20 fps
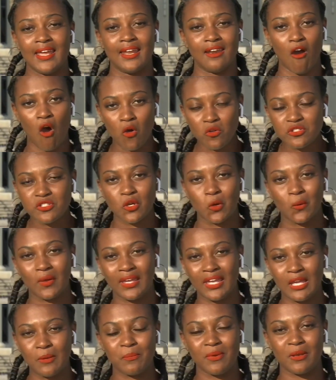And also
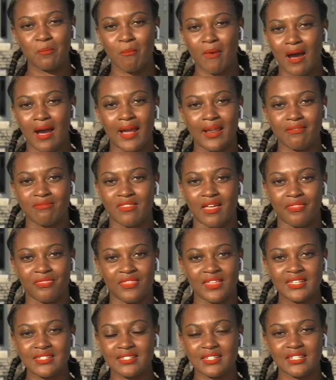keep in mind
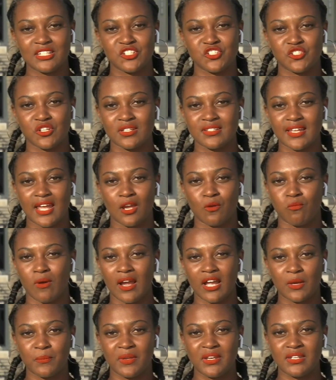that this is just a
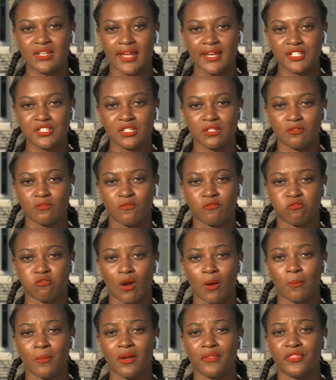recommendation
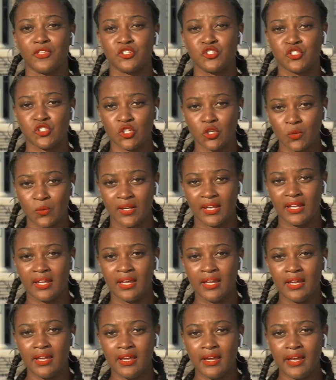from the jury